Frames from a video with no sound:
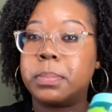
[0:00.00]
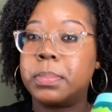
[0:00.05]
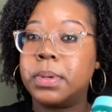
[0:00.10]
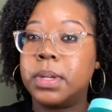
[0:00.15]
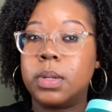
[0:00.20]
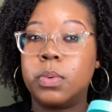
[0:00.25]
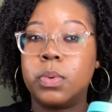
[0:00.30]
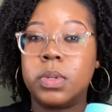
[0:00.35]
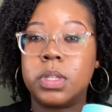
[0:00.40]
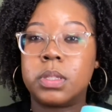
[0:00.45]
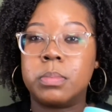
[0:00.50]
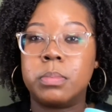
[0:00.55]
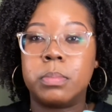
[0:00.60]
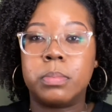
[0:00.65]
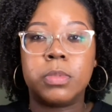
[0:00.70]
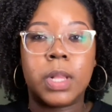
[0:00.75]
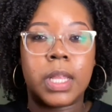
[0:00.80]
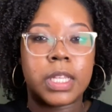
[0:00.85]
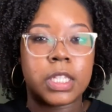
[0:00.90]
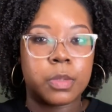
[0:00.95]
Put it with
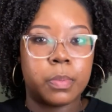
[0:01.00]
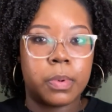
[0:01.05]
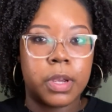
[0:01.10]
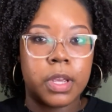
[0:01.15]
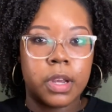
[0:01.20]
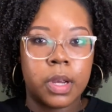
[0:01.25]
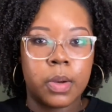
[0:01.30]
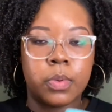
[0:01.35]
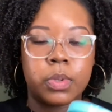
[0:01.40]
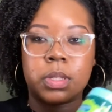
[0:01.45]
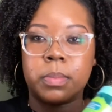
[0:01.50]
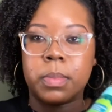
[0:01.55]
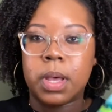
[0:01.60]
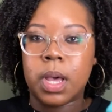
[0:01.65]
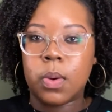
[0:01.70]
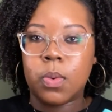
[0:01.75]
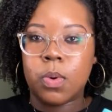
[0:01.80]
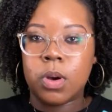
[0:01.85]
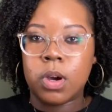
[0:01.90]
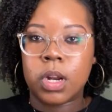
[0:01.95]
spray your hair with some
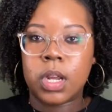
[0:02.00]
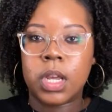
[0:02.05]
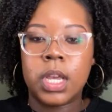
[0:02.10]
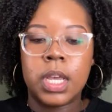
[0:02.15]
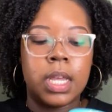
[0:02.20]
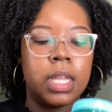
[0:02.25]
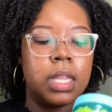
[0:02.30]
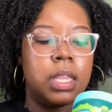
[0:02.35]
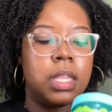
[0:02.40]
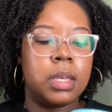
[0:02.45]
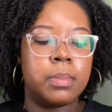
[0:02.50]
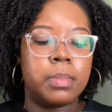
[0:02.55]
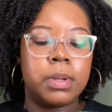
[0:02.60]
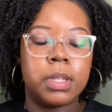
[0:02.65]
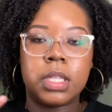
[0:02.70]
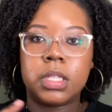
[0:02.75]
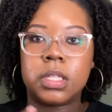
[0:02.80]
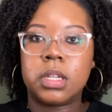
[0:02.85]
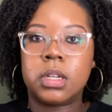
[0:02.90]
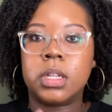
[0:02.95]
hot water, then put
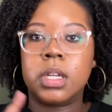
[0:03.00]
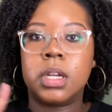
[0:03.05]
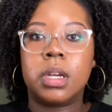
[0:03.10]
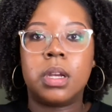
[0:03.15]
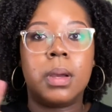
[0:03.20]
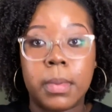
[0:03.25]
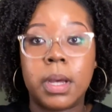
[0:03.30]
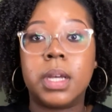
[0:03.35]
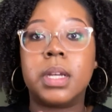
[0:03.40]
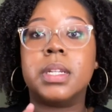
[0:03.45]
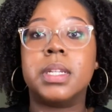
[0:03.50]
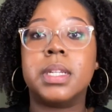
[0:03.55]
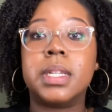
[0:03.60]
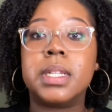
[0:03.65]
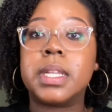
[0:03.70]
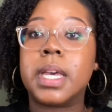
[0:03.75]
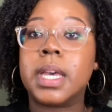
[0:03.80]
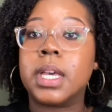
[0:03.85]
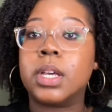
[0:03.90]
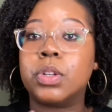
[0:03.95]
this on there,
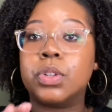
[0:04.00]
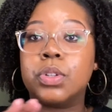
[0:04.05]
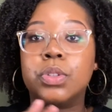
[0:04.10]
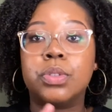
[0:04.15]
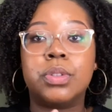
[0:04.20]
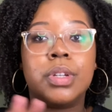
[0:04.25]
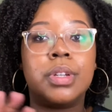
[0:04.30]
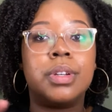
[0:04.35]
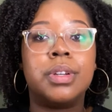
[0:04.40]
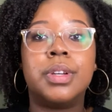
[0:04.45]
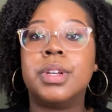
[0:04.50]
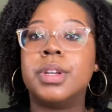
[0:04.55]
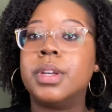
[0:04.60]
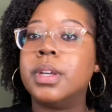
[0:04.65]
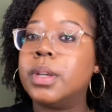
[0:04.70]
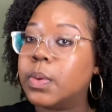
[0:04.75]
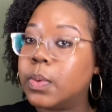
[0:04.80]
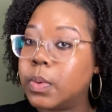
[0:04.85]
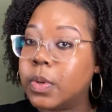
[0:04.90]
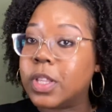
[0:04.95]
detangled
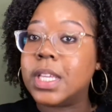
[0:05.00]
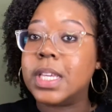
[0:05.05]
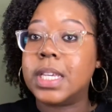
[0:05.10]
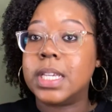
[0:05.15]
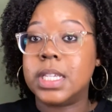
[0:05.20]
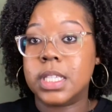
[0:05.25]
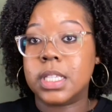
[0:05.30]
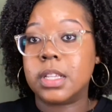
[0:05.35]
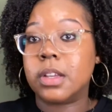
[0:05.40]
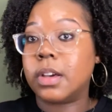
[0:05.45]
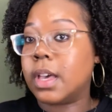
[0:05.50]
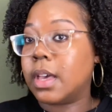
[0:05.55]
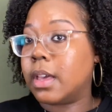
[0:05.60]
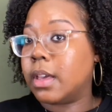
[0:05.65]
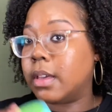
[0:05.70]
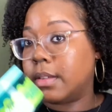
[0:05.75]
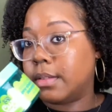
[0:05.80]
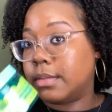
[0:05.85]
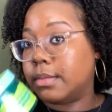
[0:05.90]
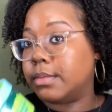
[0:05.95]
with ease, okay?
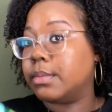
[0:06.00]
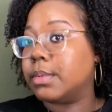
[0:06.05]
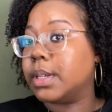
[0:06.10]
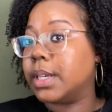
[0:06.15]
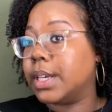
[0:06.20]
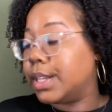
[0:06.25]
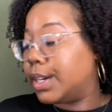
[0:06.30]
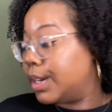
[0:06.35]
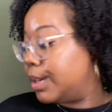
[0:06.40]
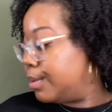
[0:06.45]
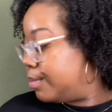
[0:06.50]
Get it.